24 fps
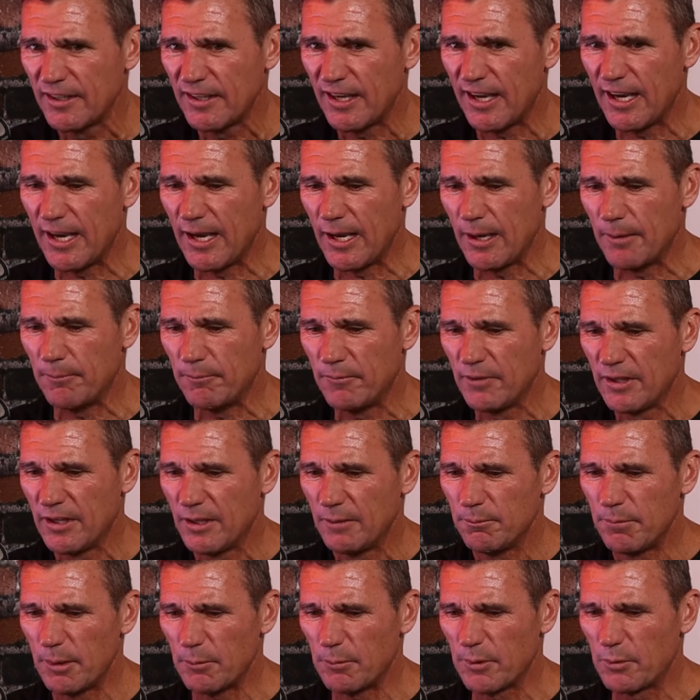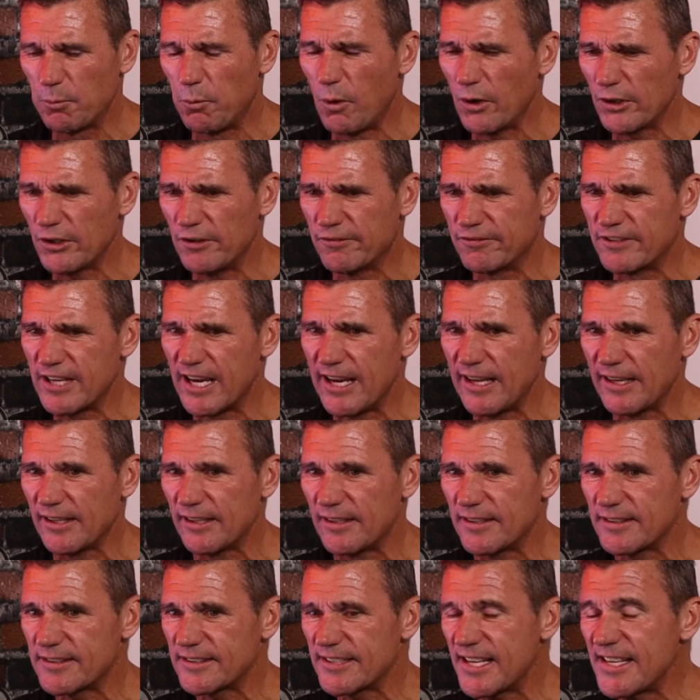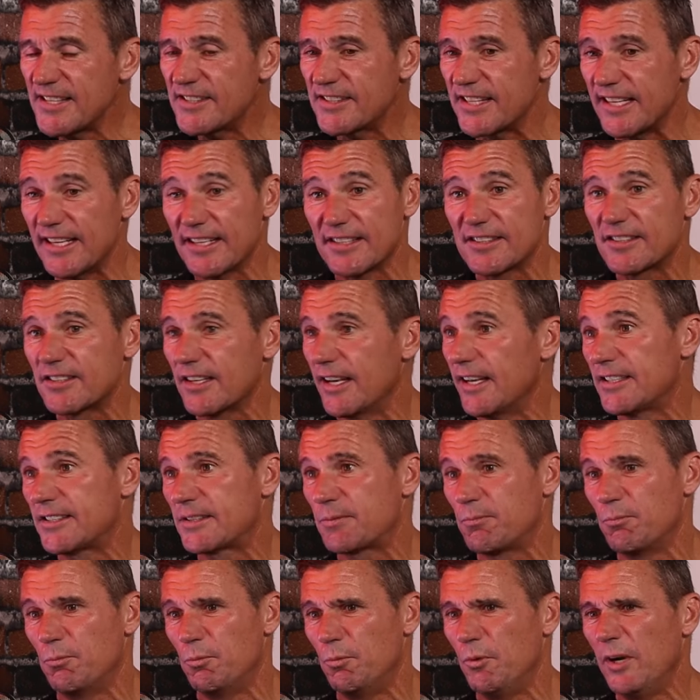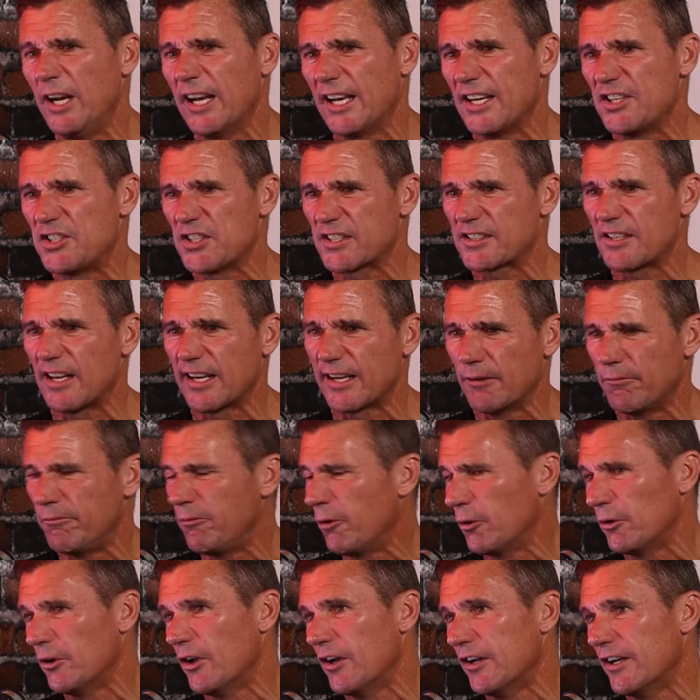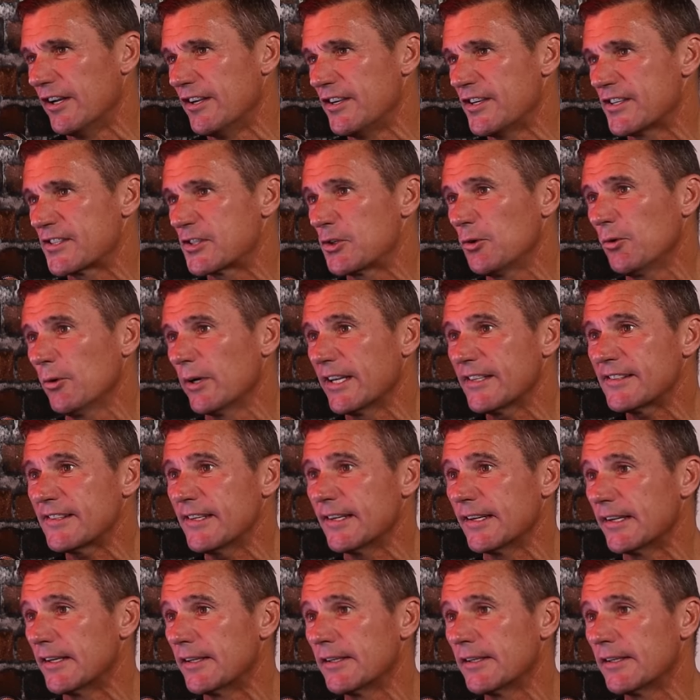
Um, but with what you've done since then, it's it's really just like a footnote in your story, isn't it?